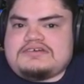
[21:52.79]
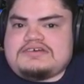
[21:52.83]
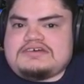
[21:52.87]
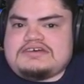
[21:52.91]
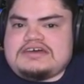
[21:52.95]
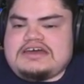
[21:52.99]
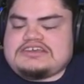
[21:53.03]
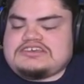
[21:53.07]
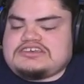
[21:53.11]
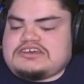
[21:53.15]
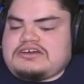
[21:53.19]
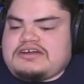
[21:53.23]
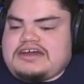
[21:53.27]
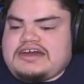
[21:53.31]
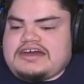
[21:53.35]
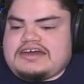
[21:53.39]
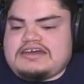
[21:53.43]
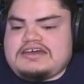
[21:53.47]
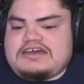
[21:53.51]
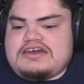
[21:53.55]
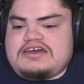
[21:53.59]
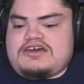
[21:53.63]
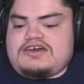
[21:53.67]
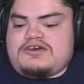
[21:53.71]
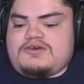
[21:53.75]
It's all right.
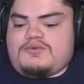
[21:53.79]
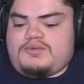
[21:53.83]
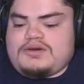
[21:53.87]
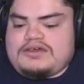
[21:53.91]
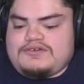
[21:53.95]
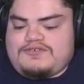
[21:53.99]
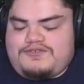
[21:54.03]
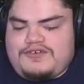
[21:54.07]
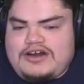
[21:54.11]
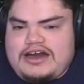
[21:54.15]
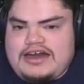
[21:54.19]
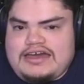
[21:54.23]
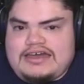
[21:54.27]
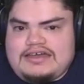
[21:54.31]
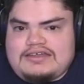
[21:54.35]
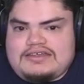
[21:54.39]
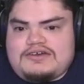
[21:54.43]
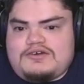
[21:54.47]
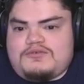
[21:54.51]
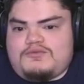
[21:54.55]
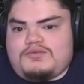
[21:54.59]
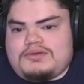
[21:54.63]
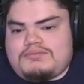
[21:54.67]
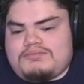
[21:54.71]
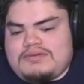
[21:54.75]
We fight.
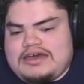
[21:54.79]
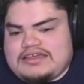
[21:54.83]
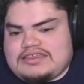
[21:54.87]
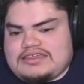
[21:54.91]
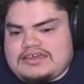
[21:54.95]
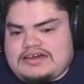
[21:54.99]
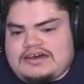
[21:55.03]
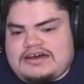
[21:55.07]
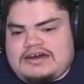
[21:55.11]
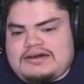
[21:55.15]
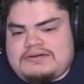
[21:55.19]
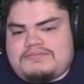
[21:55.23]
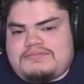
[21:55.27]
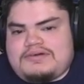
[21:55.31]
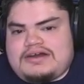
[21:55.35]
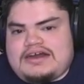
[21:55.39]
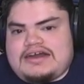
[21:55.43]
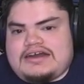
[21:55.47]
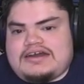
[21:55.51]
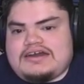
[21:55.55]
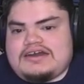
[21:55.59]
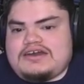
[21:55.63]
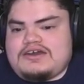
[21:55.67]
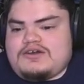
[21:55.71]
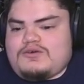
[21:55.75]
We made the
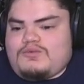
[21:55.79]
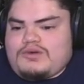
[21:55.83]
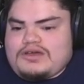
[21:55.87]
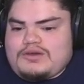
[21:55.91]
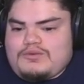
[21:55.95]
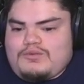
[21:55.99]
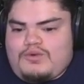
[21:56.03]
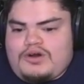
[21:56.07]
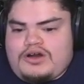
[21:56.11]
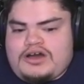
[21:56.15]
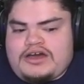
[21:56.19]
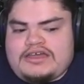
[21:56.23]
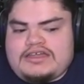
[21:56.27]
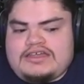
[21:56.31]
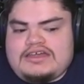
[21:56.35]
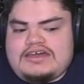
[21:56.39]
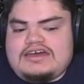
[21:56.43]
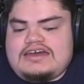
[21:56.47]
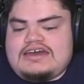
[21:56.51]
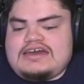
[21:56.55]
comeback. We won.